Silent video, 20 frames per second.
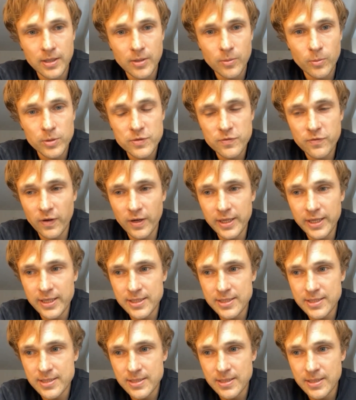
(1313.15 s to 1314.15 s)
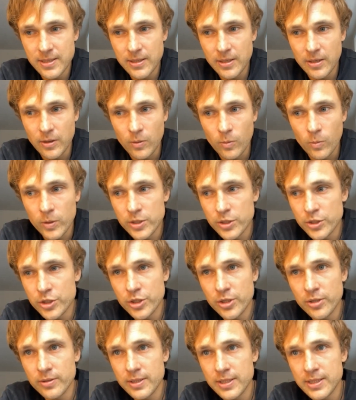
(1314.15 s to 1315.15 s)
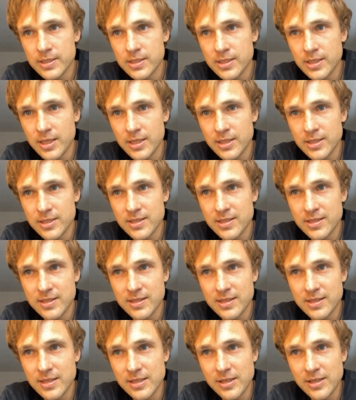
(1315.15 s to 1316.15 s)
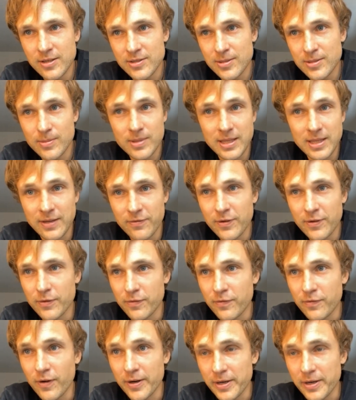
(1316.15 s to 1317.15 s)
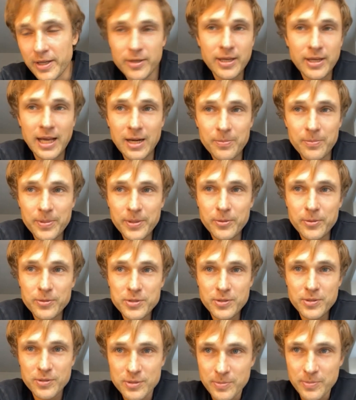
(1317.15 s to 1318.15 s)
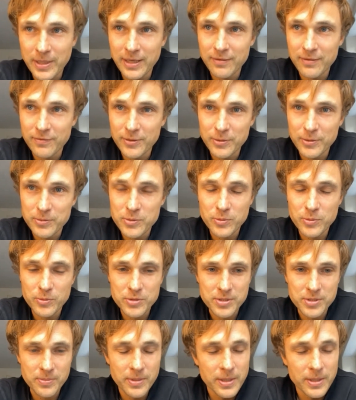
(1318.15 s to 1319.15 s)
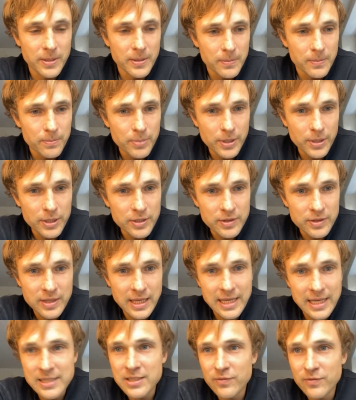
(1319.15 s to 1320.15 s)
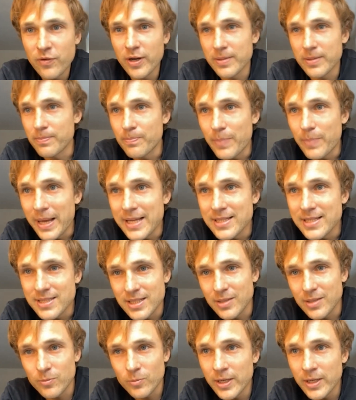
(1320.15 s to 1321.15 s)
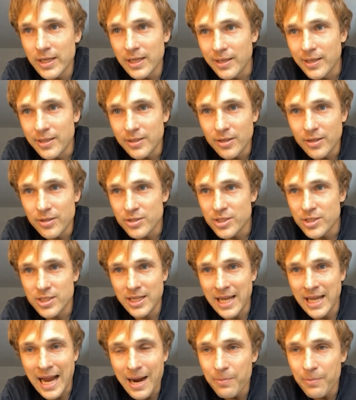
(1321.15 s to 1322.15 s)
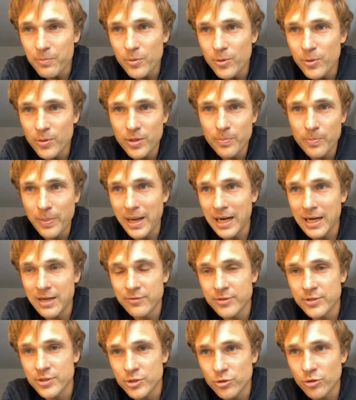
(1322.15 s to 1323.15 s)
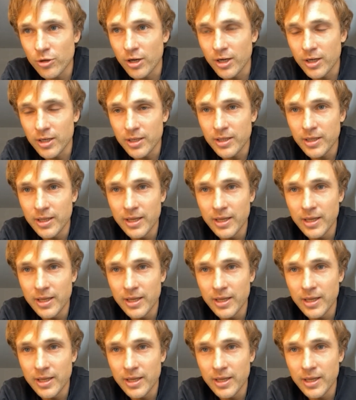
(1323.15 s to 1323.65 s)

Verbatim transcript: what's funny is when you shoot these scenes, yeah, they feel fun. Like galloping horse across a battlefield was awesome, but it's very basic, really. You know, it's just a camera on the back of a truck